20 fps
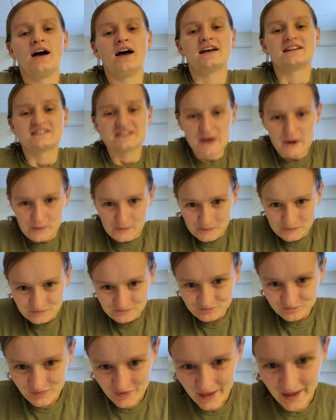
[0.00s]
So,
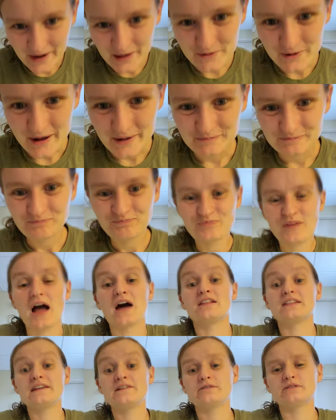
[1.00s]
anyway,
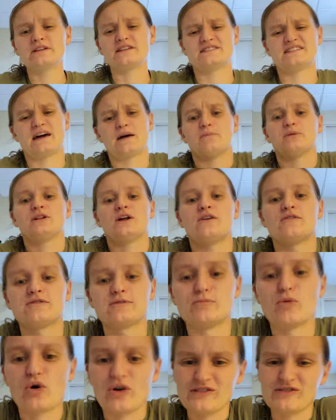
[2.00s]
I'll leave a list down below
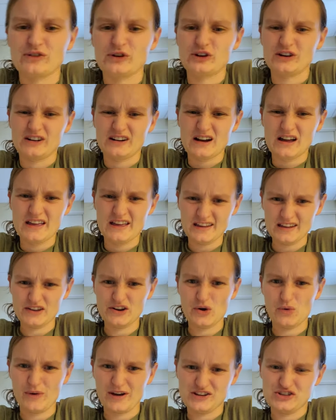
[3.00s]
for more for, you
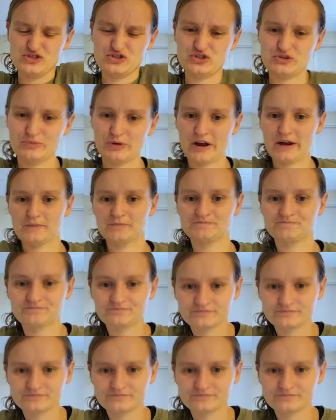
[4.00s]
know, what you should bring.